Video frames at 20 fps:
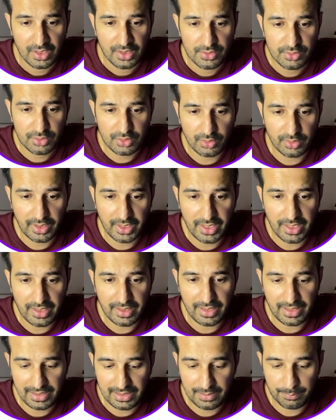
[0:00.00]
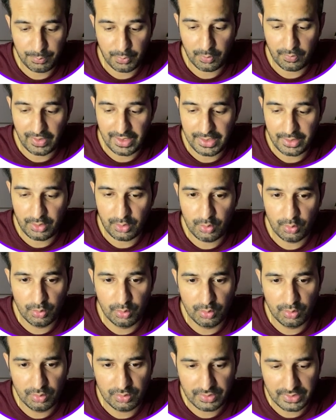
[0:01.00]
So here I'll provide
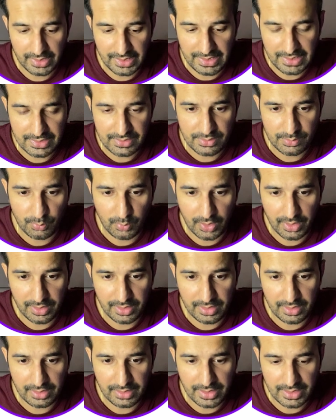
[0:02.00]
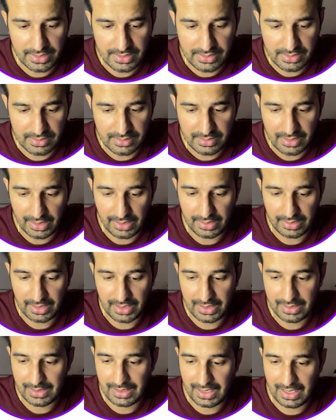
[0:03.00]
two things. One is that
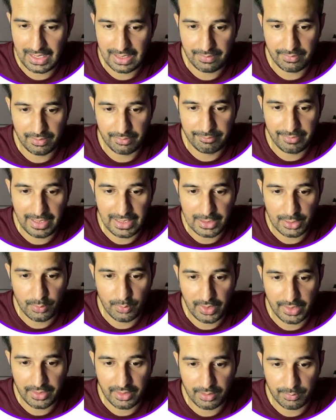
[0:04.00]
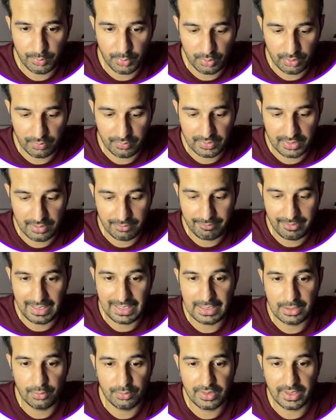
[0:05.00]
I'll have a value attribute with the
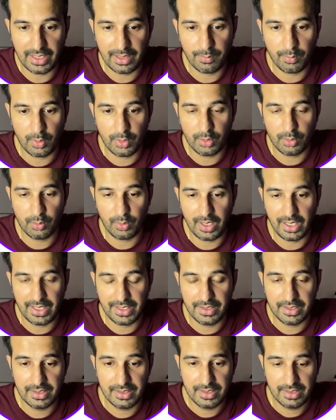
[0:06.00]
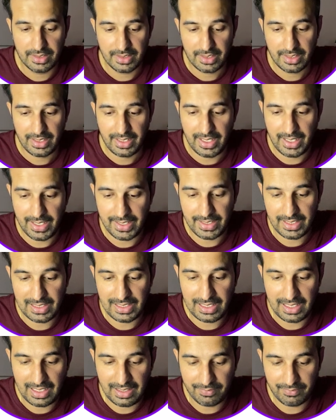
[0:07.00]
value that I want to add and
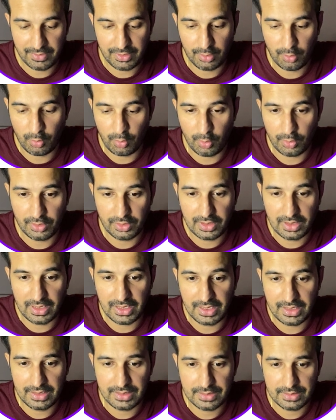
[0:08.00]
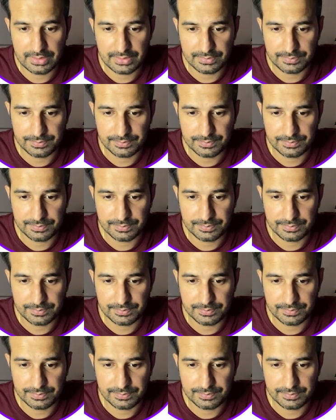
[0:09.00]
I'll have an on click